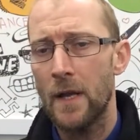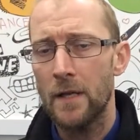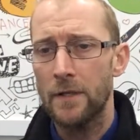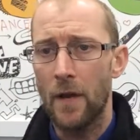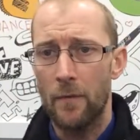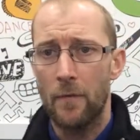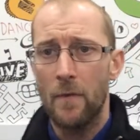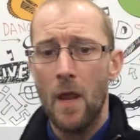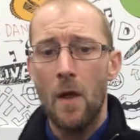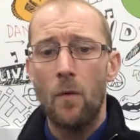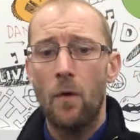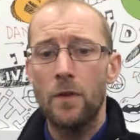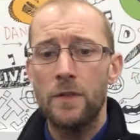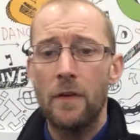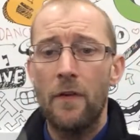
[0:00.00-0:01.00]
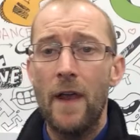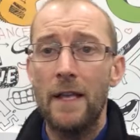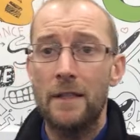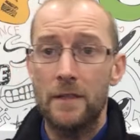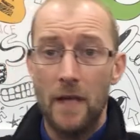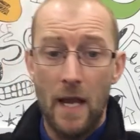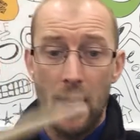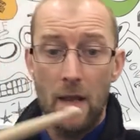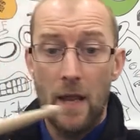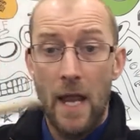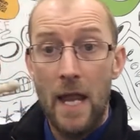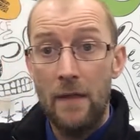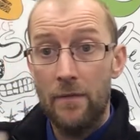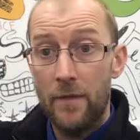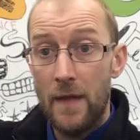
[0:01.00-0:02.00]
So once you've hit
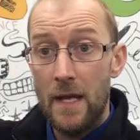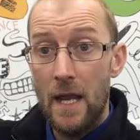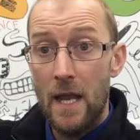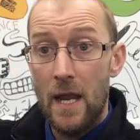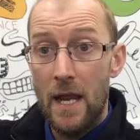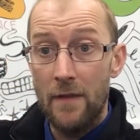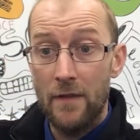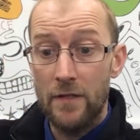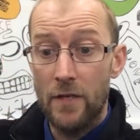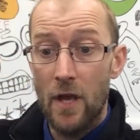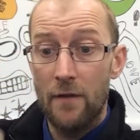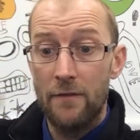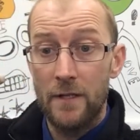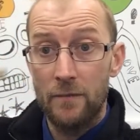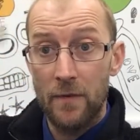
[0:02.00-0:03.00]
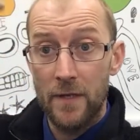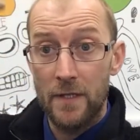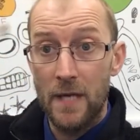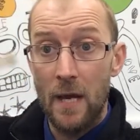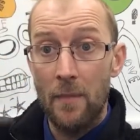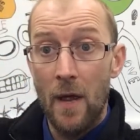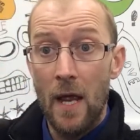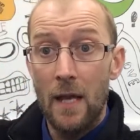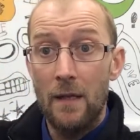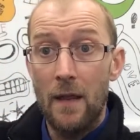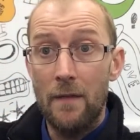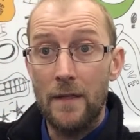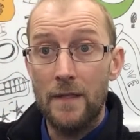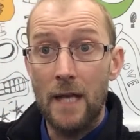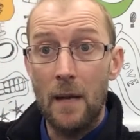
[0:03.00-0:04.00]
the surface with the tip, let
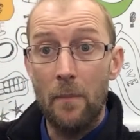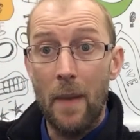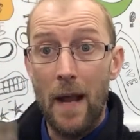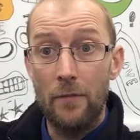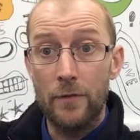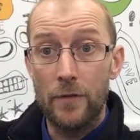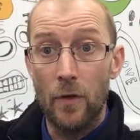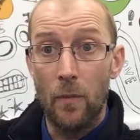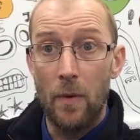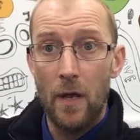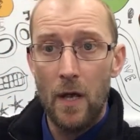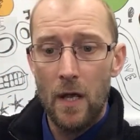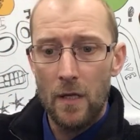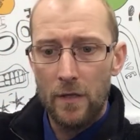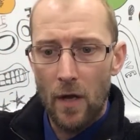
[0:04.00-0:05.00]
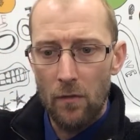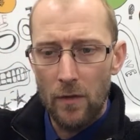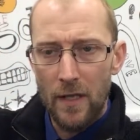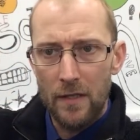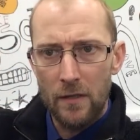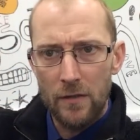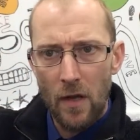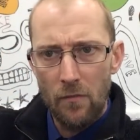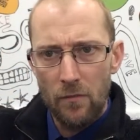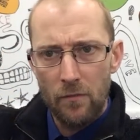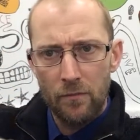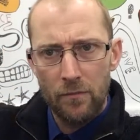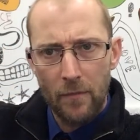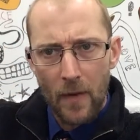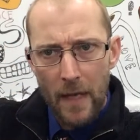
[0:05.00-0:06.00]
the stick bounce up. Don't
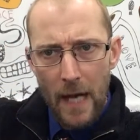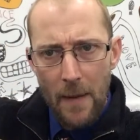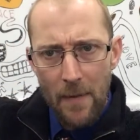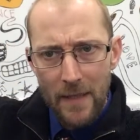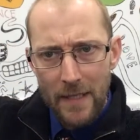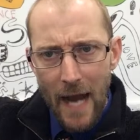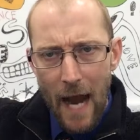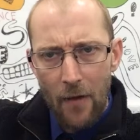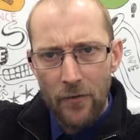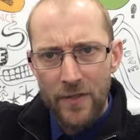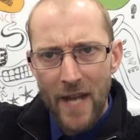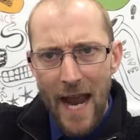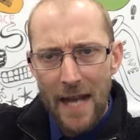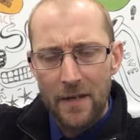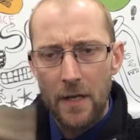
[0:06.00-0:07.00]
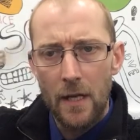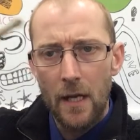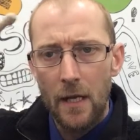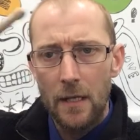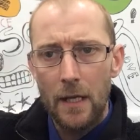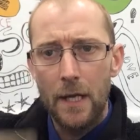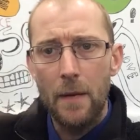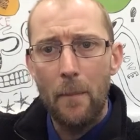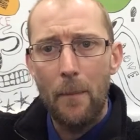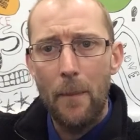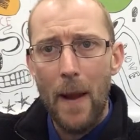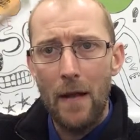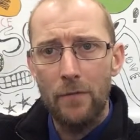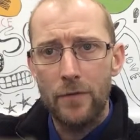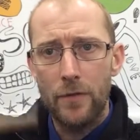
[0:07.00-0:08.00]
keep it down dead. Let it
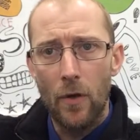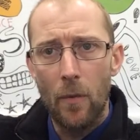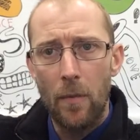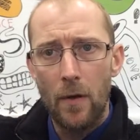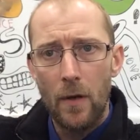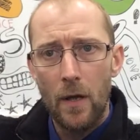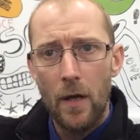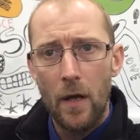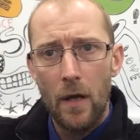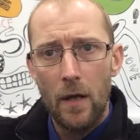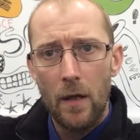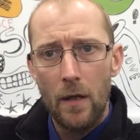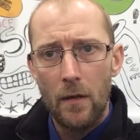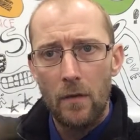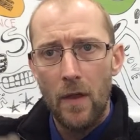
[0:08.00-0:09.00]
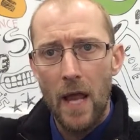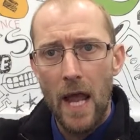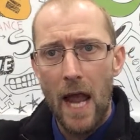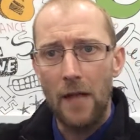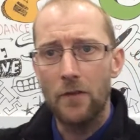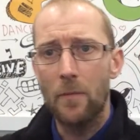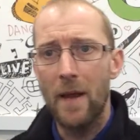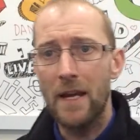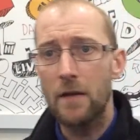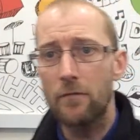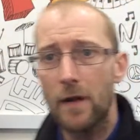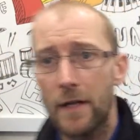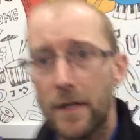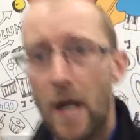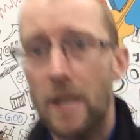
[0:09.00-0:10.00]
bounce up there, and you'll make a
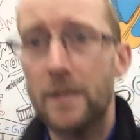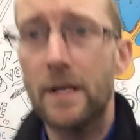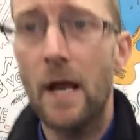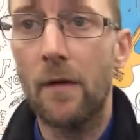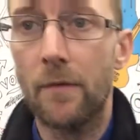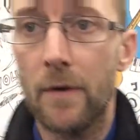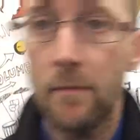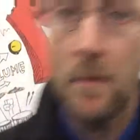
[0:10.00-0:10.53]
really nice sound.